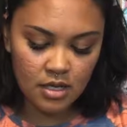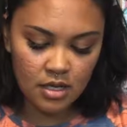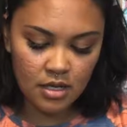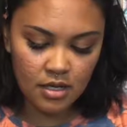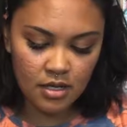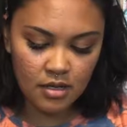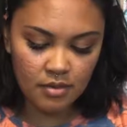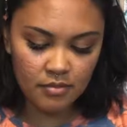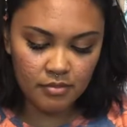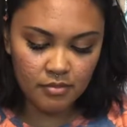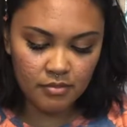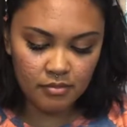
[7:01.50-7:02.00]

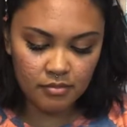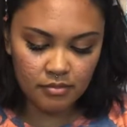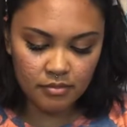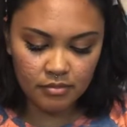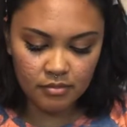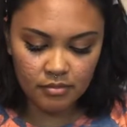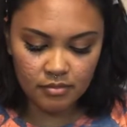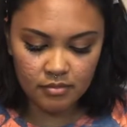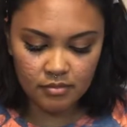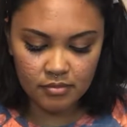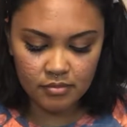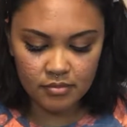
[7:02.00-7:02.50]
I
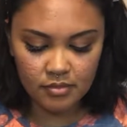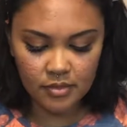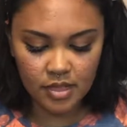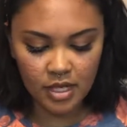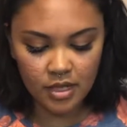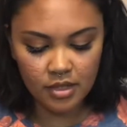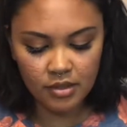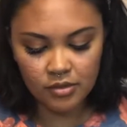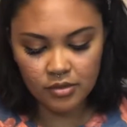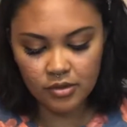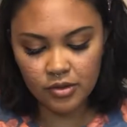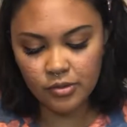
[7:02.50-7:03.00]

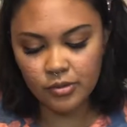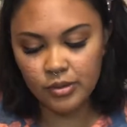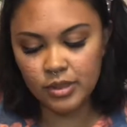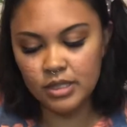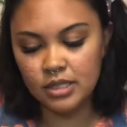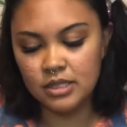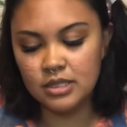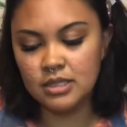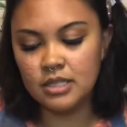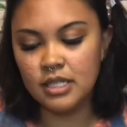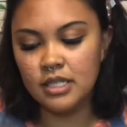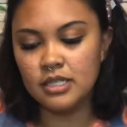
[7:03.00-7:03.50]
don't know where
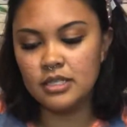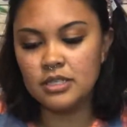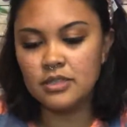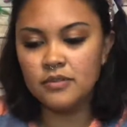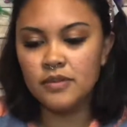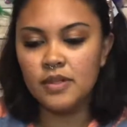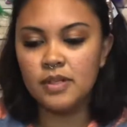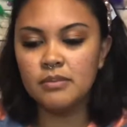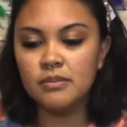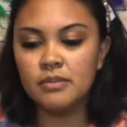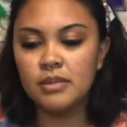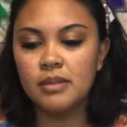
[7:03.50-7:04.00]
this guy's
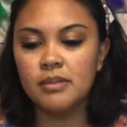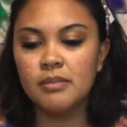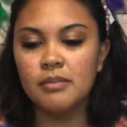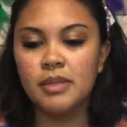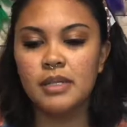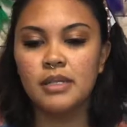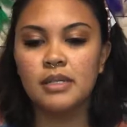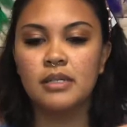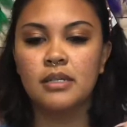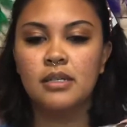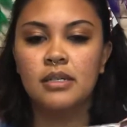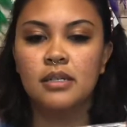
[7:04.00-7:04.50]
from,
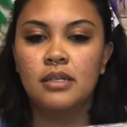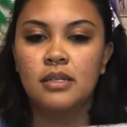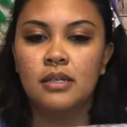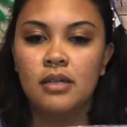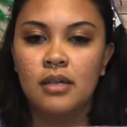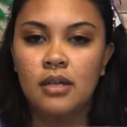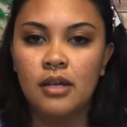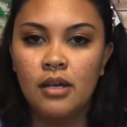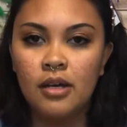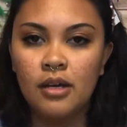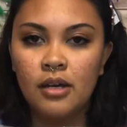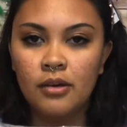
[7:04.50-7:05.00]
but
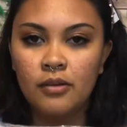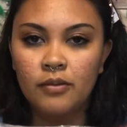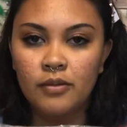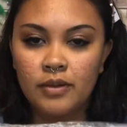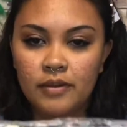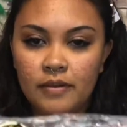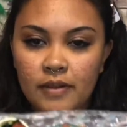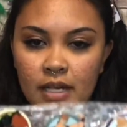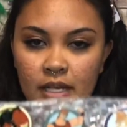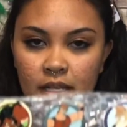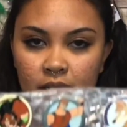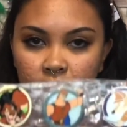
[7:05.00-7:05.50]

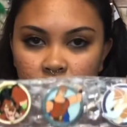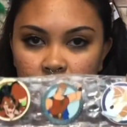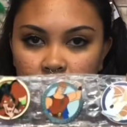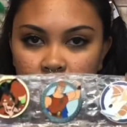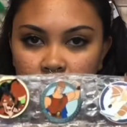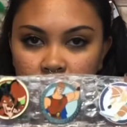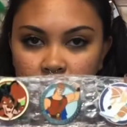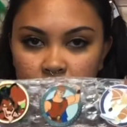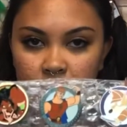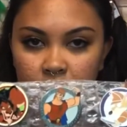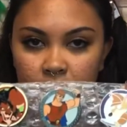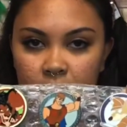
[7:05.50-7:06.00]
we've got
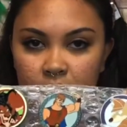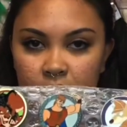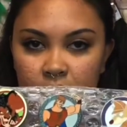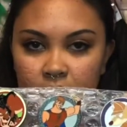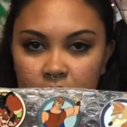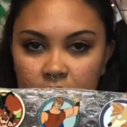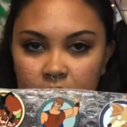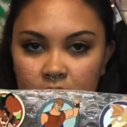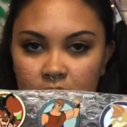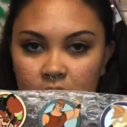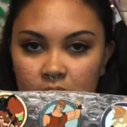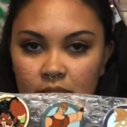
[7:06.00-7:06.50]
these
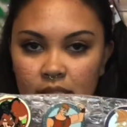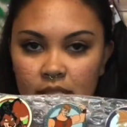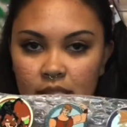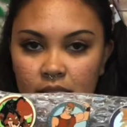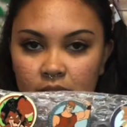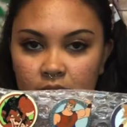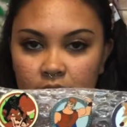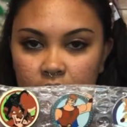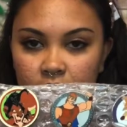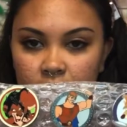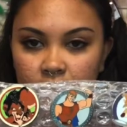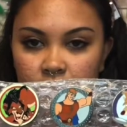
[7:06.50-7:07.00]
pins
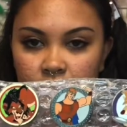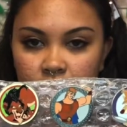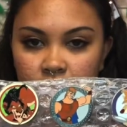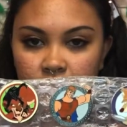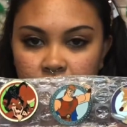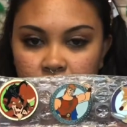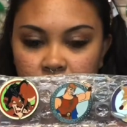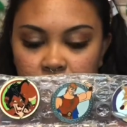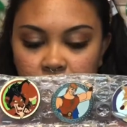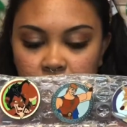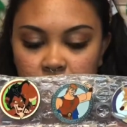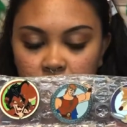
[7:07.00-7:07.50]
here.
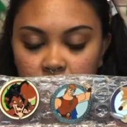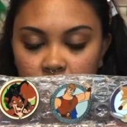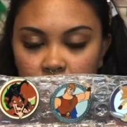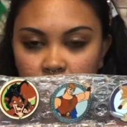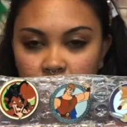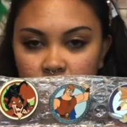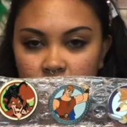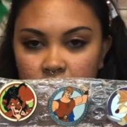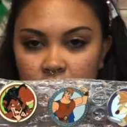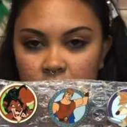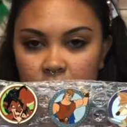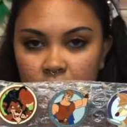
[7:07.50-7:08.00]

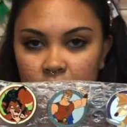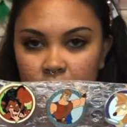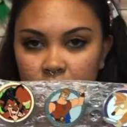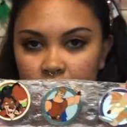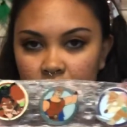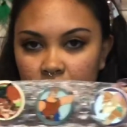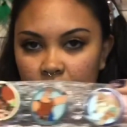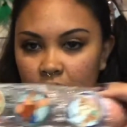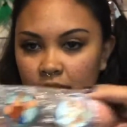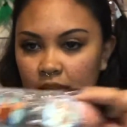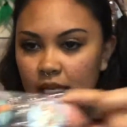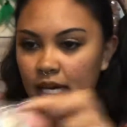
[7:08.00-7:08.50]
There's
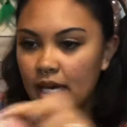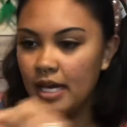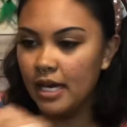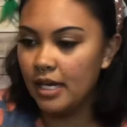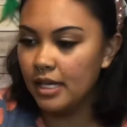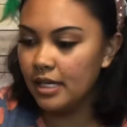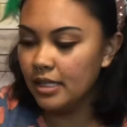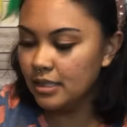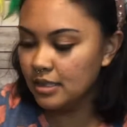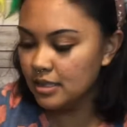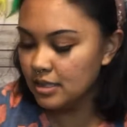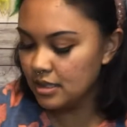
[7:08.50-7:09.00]

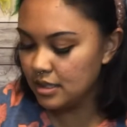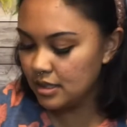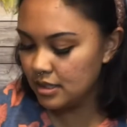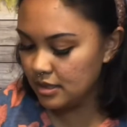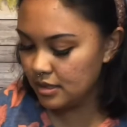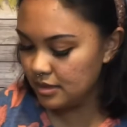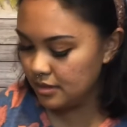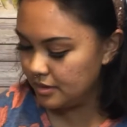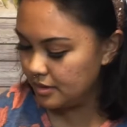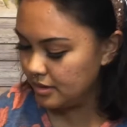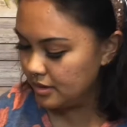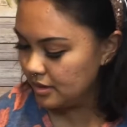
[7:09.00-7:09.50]
that.
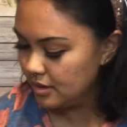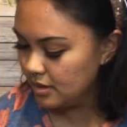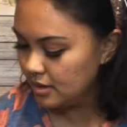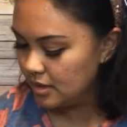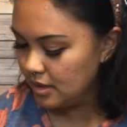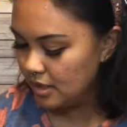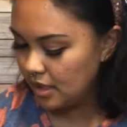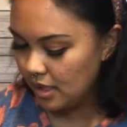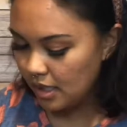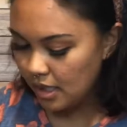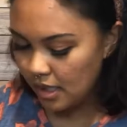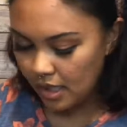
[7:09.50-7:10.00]

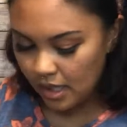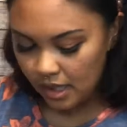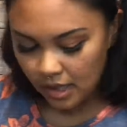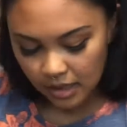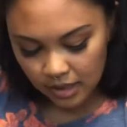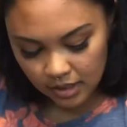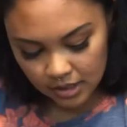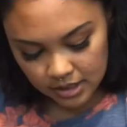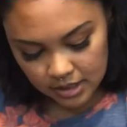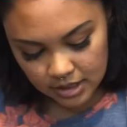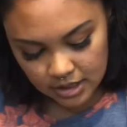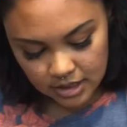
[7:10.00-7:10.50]

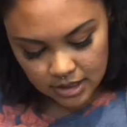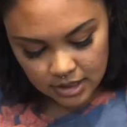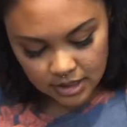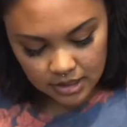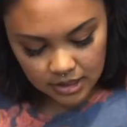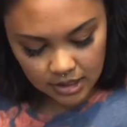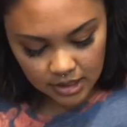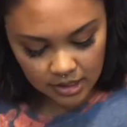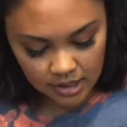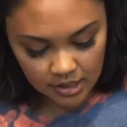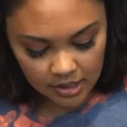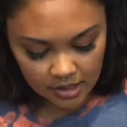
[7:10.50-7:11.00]
Let's
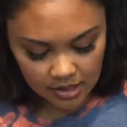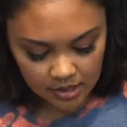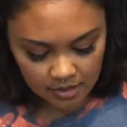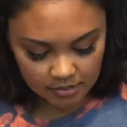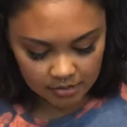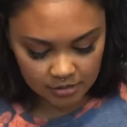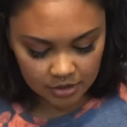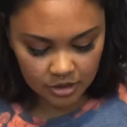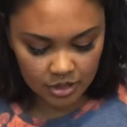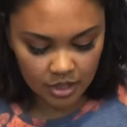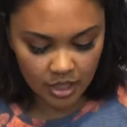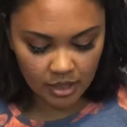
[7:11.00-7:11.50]
see.
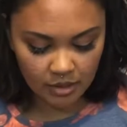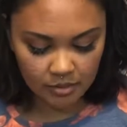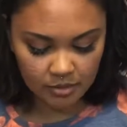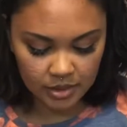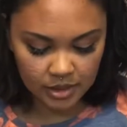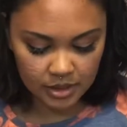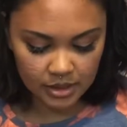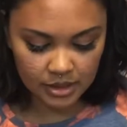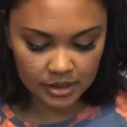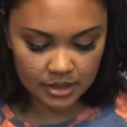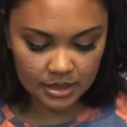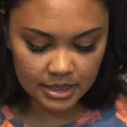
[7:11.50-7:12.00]
I'm going to try to
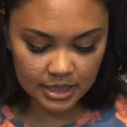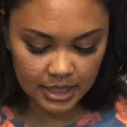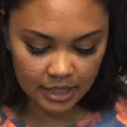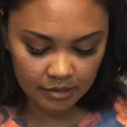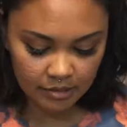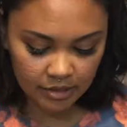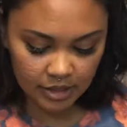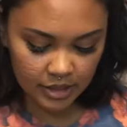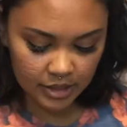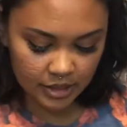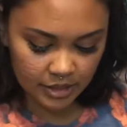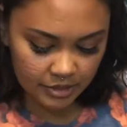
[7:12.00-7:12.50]
put this
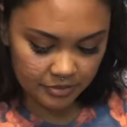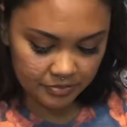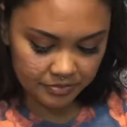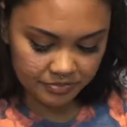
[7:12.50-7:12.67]
down here.